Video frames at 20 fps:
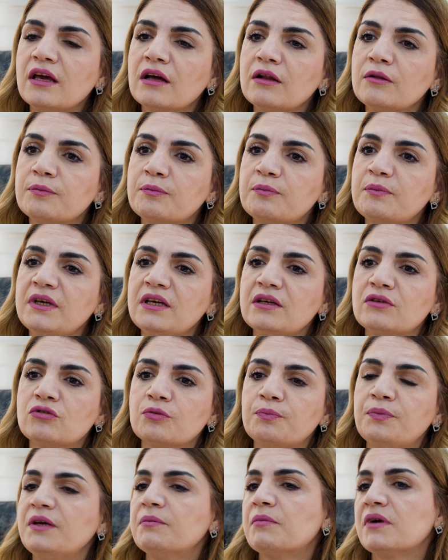helped me
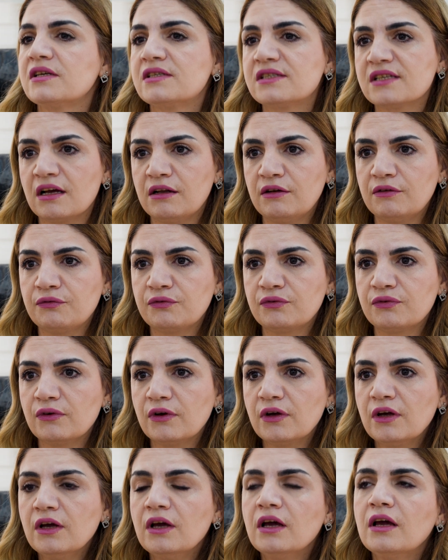to be myself.
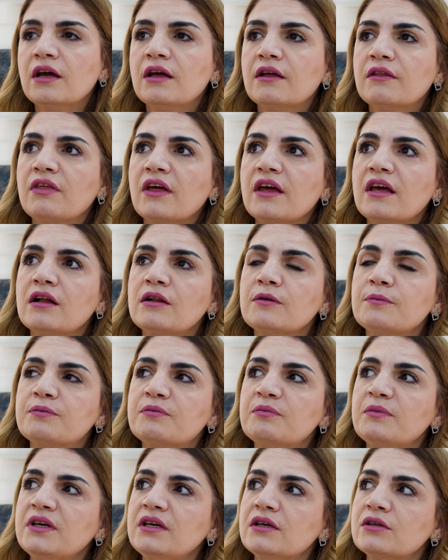They helped
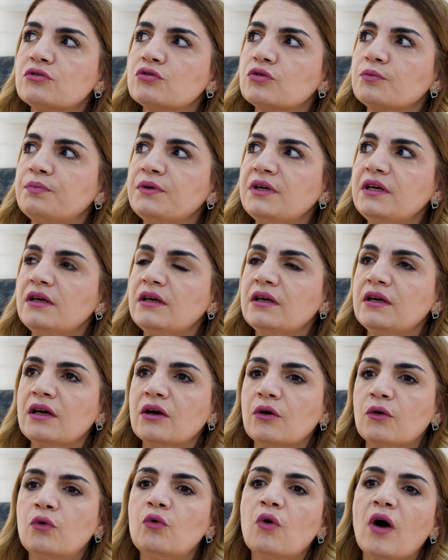me to
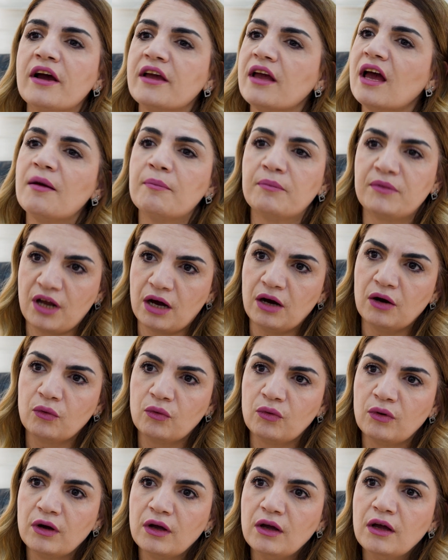be who I am
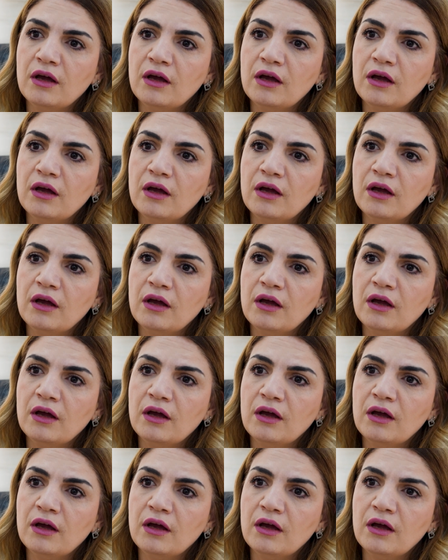now.